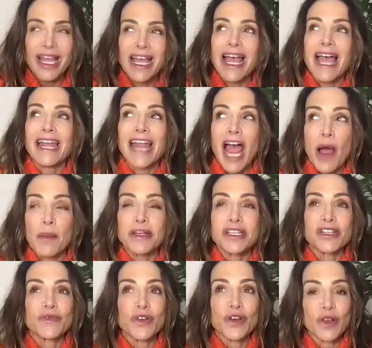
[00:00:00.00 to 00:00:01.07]
and how much of
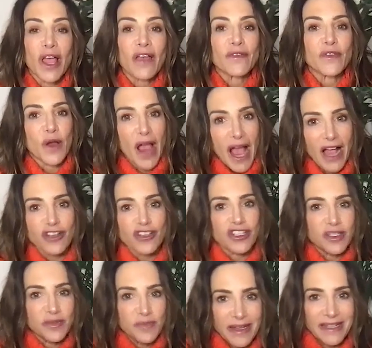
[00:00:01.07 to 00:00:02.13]
your life you're actually
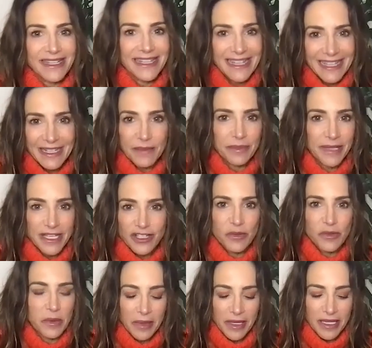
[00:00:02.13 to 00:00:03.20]
spending in a pleasurable
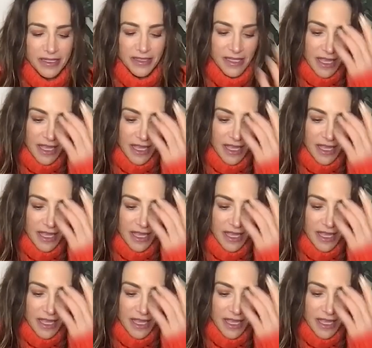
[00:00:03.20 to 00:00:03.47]
place